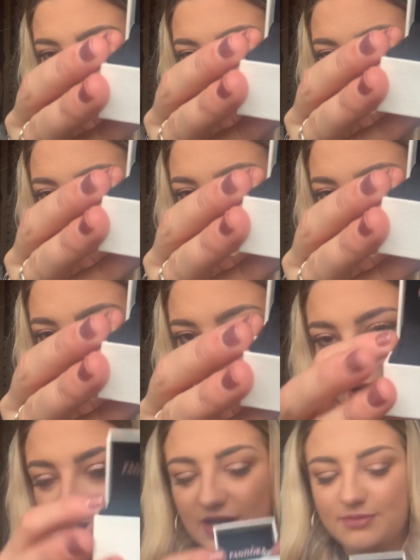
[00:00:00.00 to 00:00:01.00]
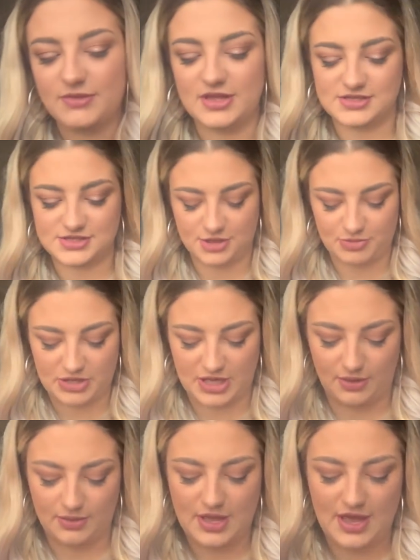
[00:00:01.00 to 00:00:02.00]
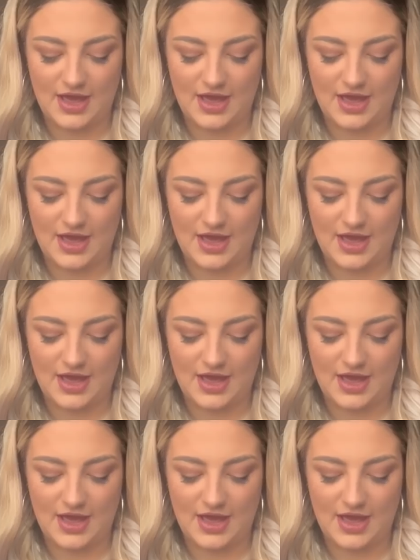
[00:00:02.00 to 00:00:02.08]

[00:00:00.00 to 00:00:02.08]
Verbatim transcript: they're driving in a car. It's super cute.